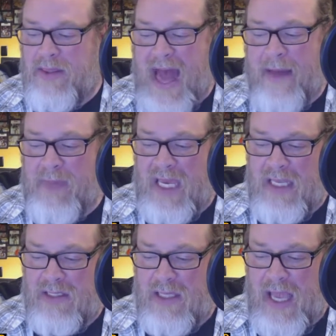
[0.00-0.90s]
That
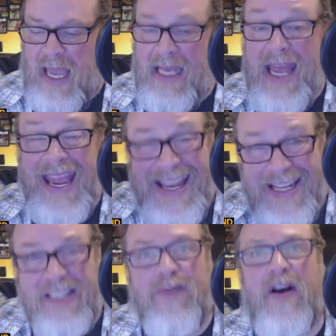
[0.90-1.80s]
means, and
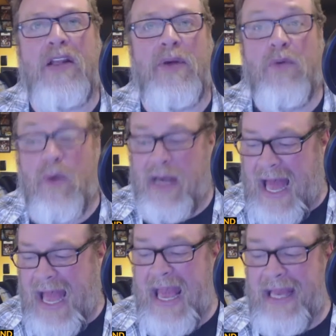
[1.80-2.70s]
it's following what
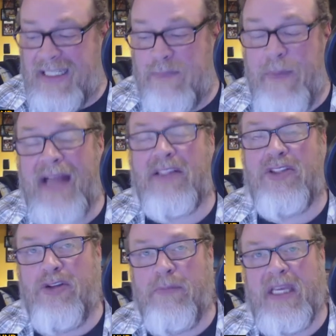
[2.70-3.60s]
I
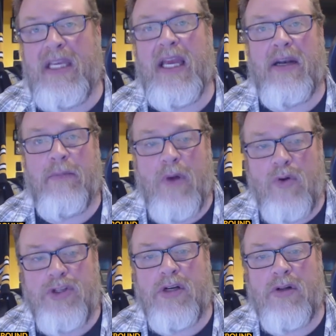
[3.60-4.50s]
expect to be an
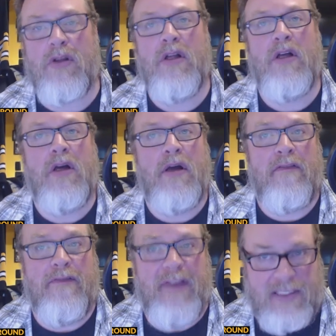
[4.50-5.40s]
emotional
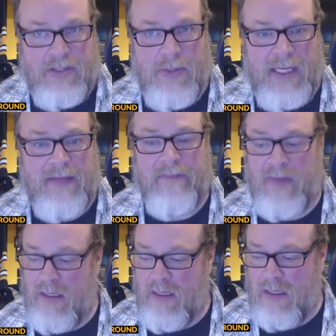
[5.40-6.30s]
victory
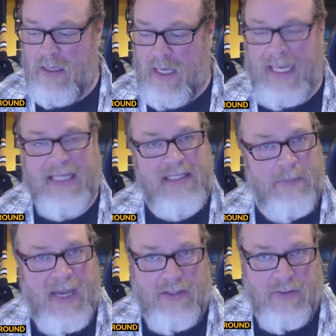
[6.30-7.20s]
against
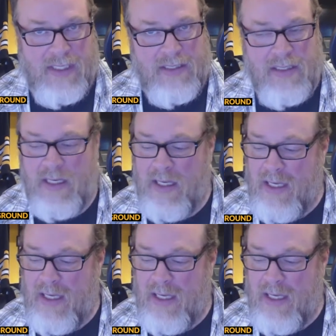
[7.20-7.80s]
the Patriots.